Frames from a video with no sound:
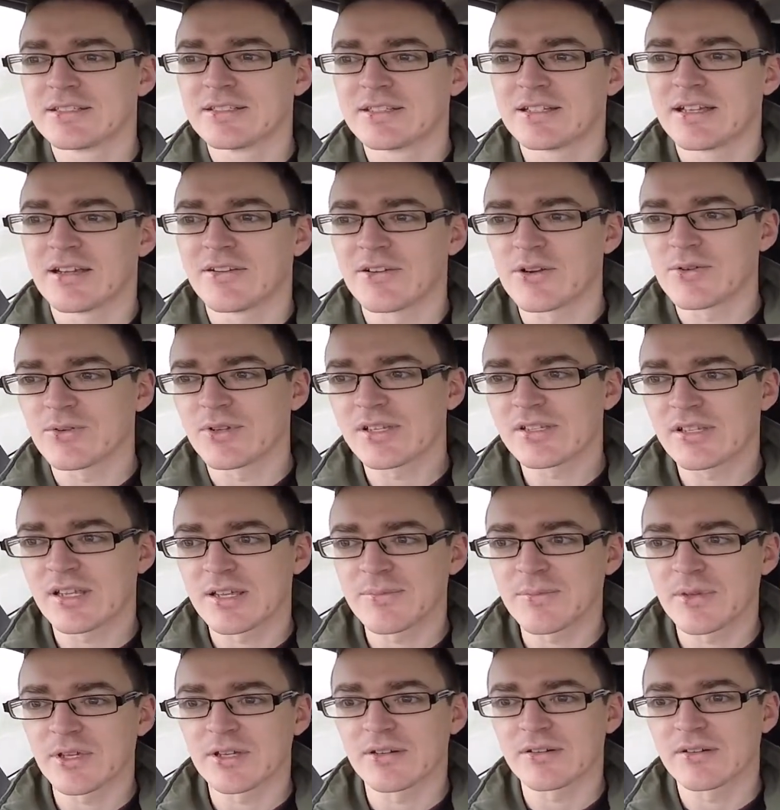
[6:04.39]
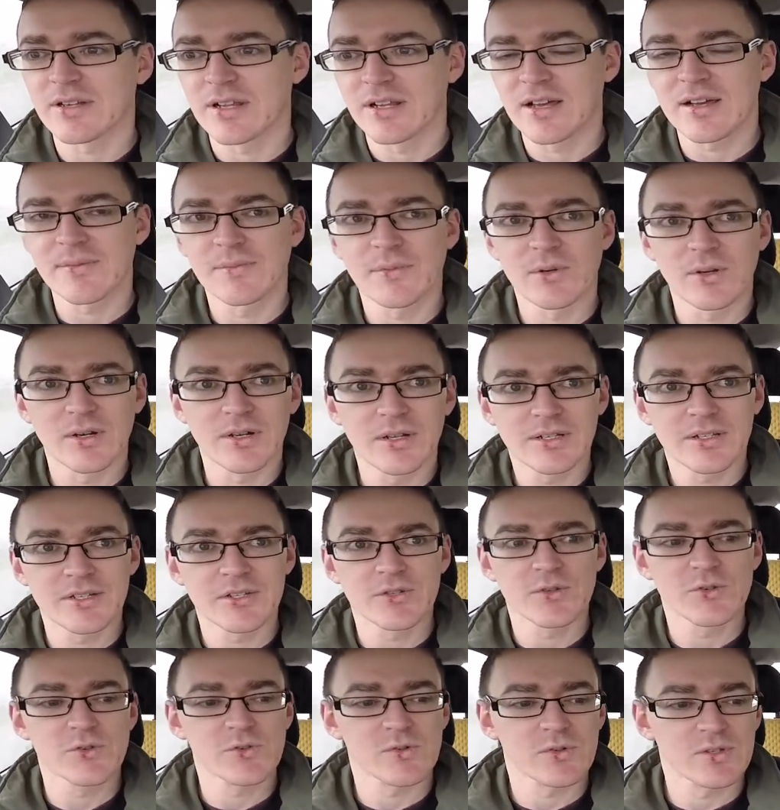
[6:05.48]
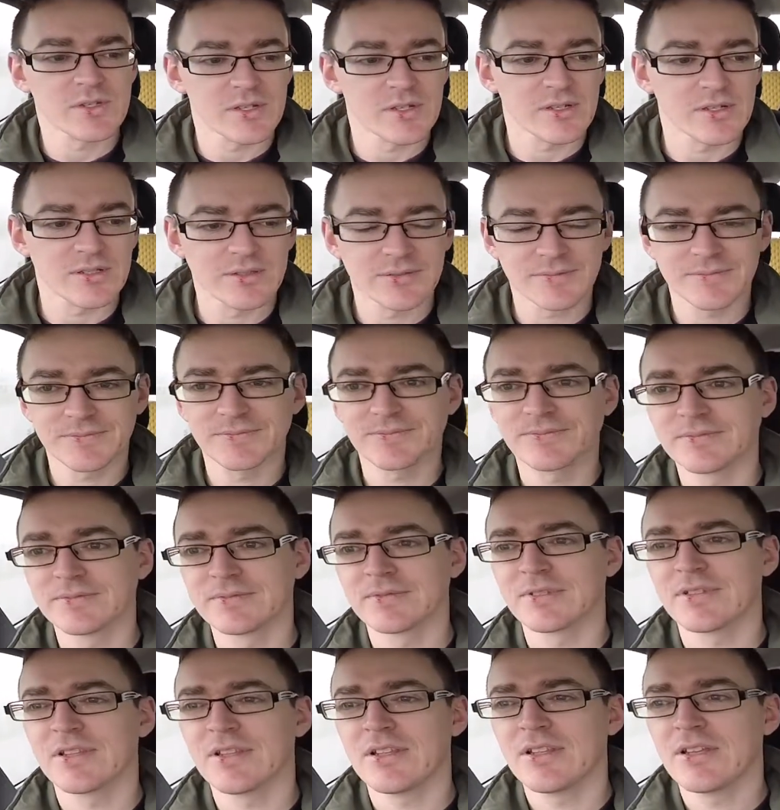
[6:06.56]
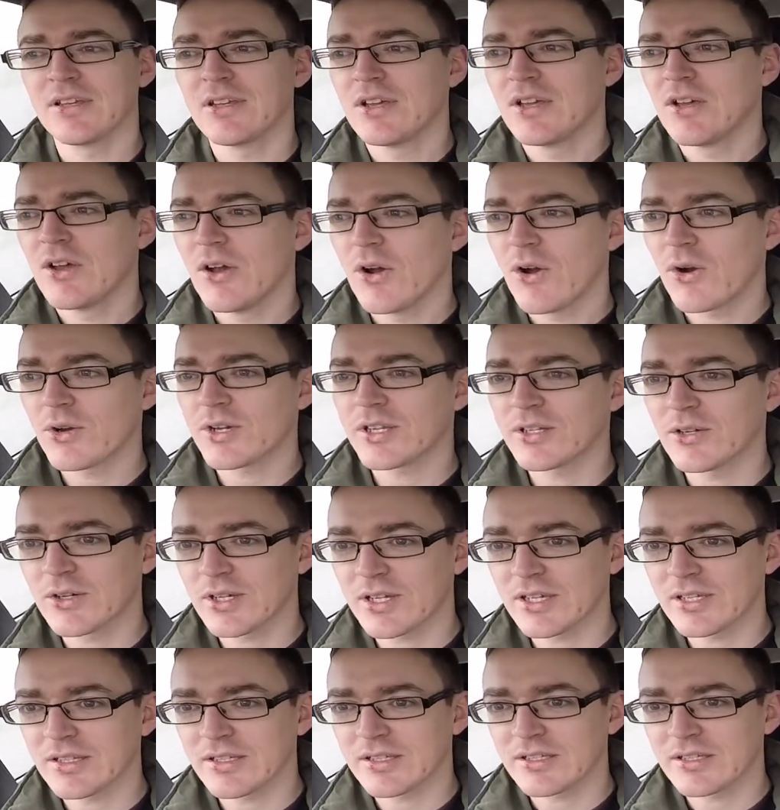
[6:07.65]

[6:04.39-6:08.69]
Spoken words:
around this time of year a lot more than usual. So, okie dokie.